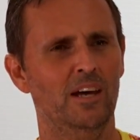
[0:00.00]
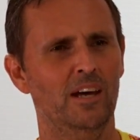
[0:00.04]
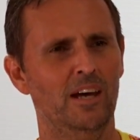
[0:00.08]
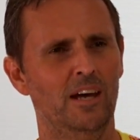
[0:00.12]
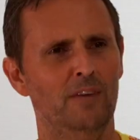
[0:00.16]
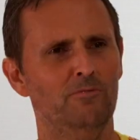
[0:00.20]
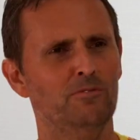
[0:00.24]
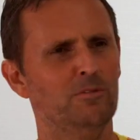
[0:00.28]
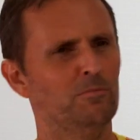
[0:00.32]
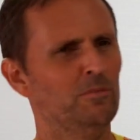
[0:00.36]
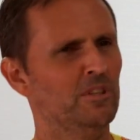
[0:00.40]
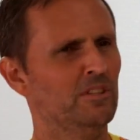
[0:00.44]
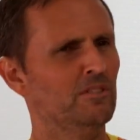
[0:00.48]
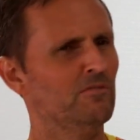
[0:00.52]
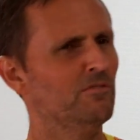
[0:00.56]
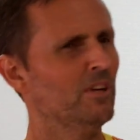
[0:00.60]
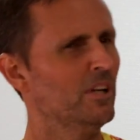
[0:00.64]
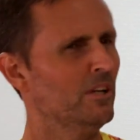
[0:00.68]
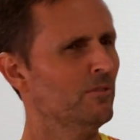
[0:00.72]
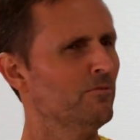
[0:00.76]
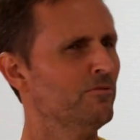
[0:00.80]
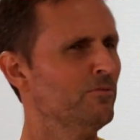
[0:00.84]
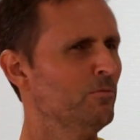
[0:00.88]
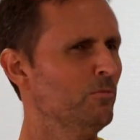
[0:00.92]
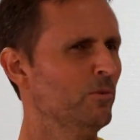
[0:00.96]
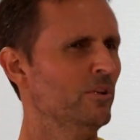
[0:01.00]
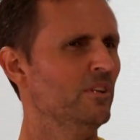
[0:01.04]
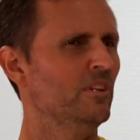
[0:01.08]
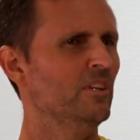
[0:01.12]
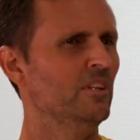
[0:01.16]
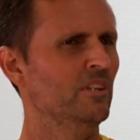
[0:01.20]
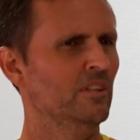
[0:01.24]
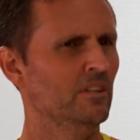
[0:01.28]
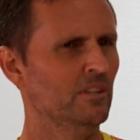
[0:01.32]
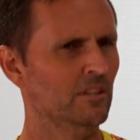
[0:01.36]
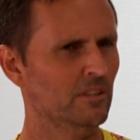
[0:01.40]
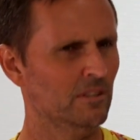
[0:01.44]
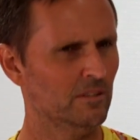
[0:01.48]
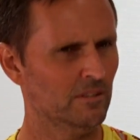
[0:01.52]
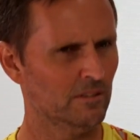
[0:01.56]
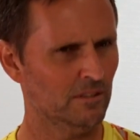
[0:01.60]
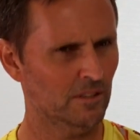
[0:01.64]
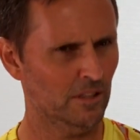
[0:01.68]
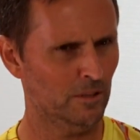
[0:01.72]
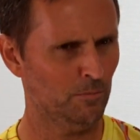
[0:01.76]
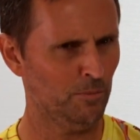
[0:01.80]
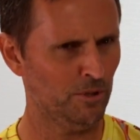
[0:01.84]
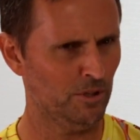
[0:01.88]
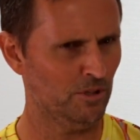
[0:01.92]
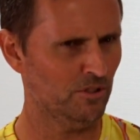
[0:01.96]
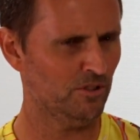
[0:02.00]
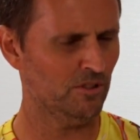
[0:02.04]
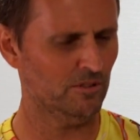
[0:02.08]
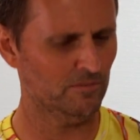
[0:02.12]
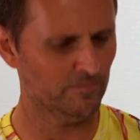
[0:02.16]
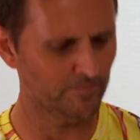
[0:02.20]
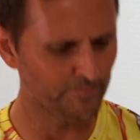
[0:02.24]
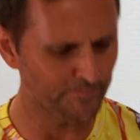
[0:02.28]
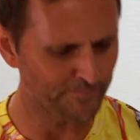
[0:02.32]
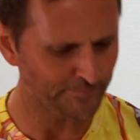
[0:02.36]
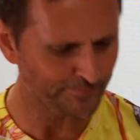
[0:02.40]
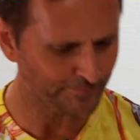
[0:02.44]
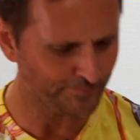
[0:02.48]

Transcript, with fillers: have to be developed from within mm. a person.